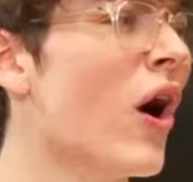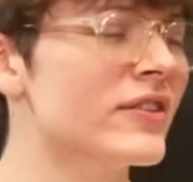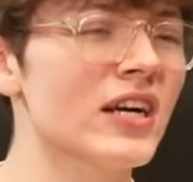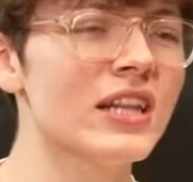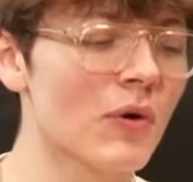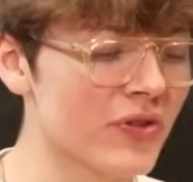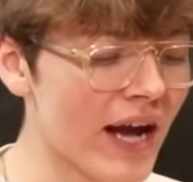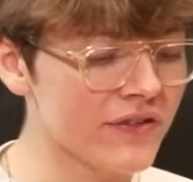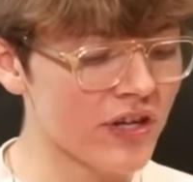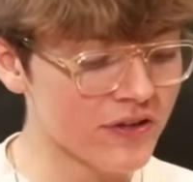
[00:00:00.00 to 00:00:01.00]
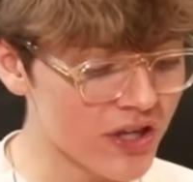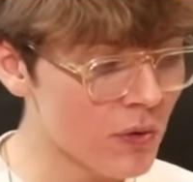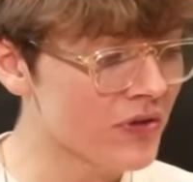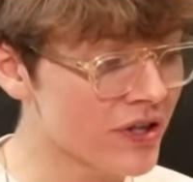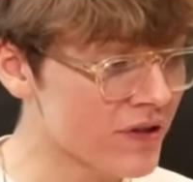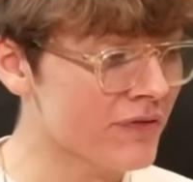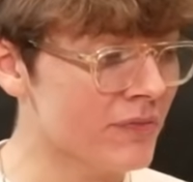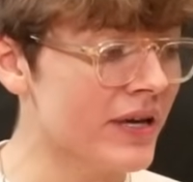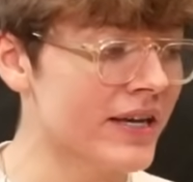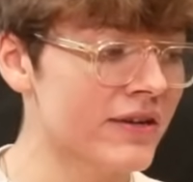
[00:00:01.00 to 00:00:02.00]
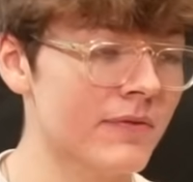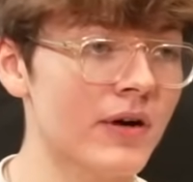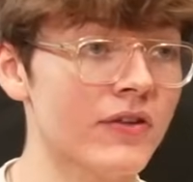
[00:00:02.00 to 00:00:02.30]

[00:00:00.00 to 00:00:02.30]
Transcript: I'll tell you what that. I'll tell you what does it for me.